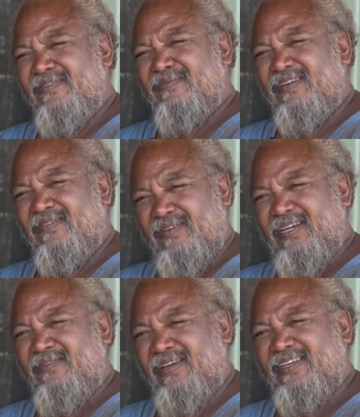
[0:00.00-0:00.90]
But when
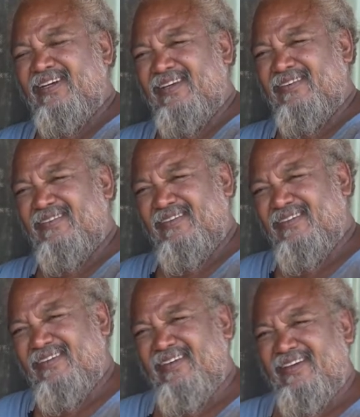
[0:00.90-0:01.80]
I went down, I
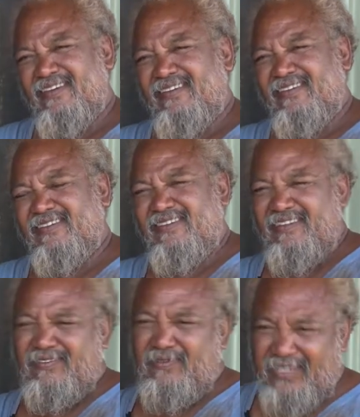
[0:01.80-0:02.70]

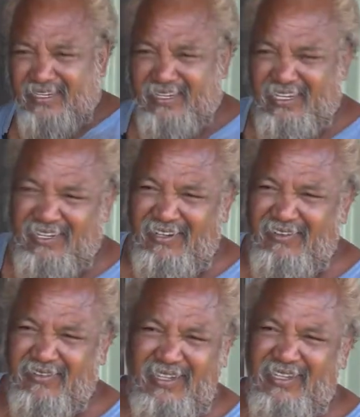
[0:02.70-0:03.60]
just went down and had a
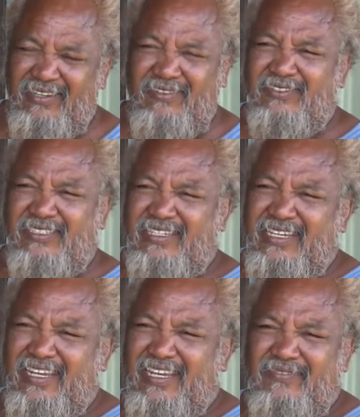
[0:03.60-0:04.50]
look. I had no
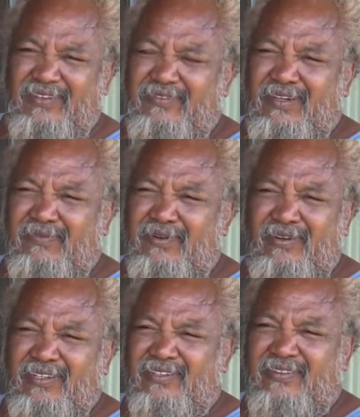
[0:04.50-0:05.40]
skin left on my
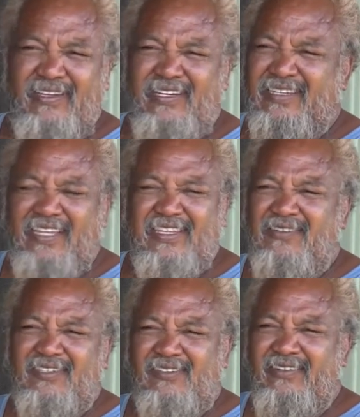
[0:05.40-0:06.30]
balls or anything. Nothing
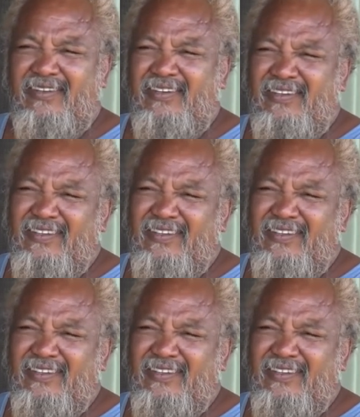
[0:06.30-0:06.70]
was on it.